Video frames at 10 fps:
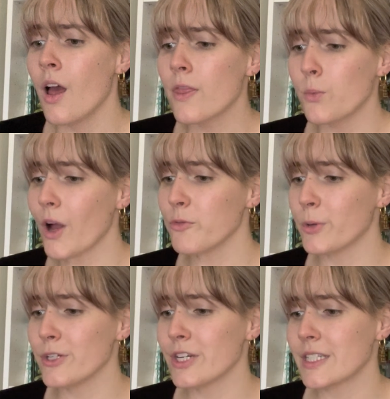The Wife
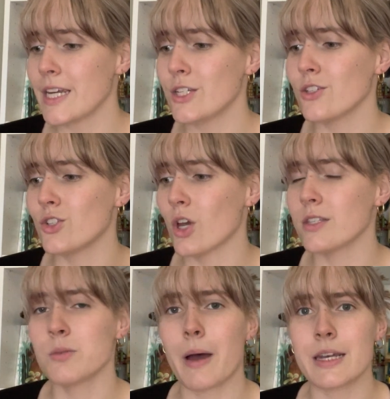Project teaches Don
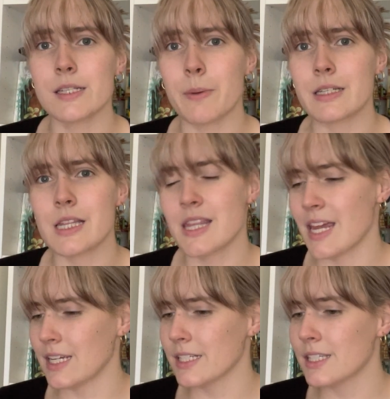some unexpected
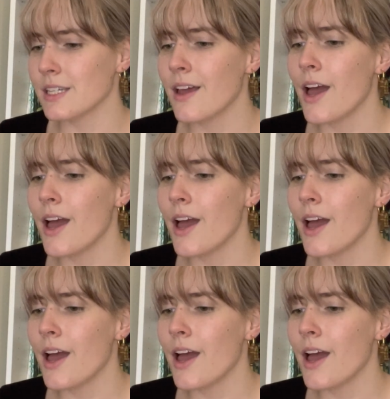things.